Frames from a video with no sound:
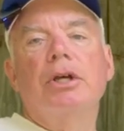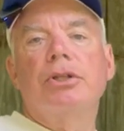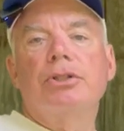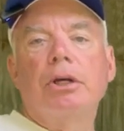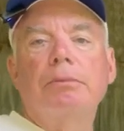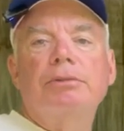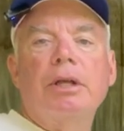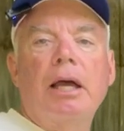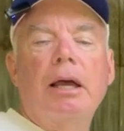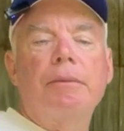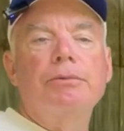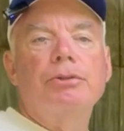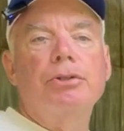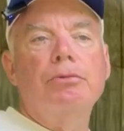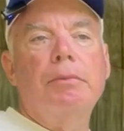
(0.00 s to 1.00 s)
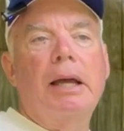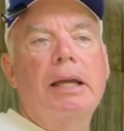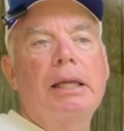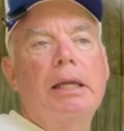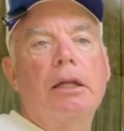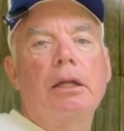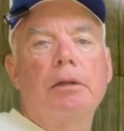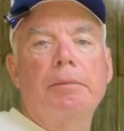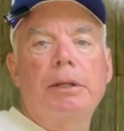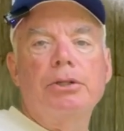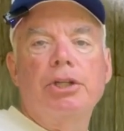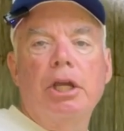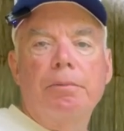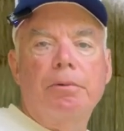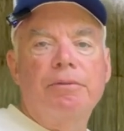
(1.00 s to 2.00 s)
Sometimes you might get a little bit
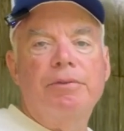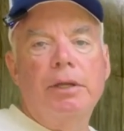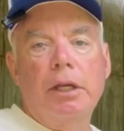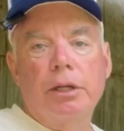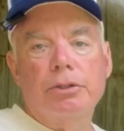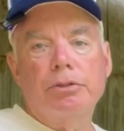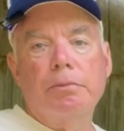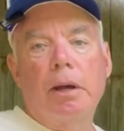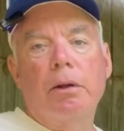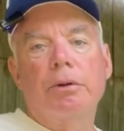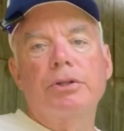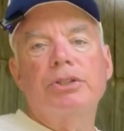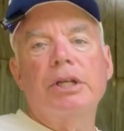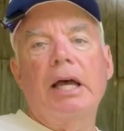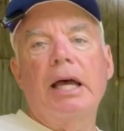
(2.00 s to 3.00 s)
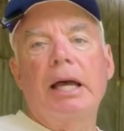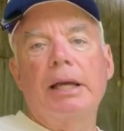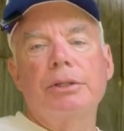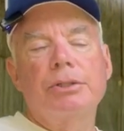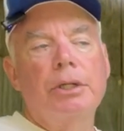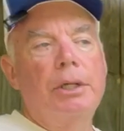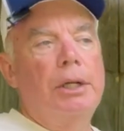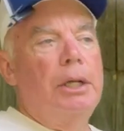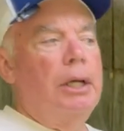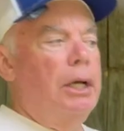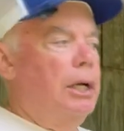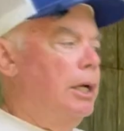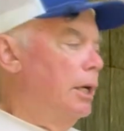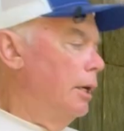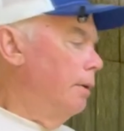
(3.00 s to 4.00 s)
cheaper if you get a smaller size.
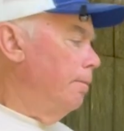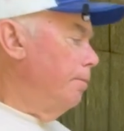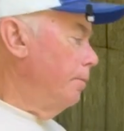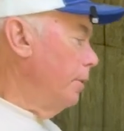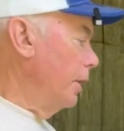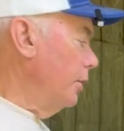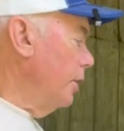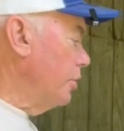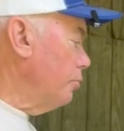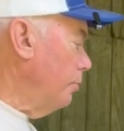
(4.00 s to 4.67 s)
But this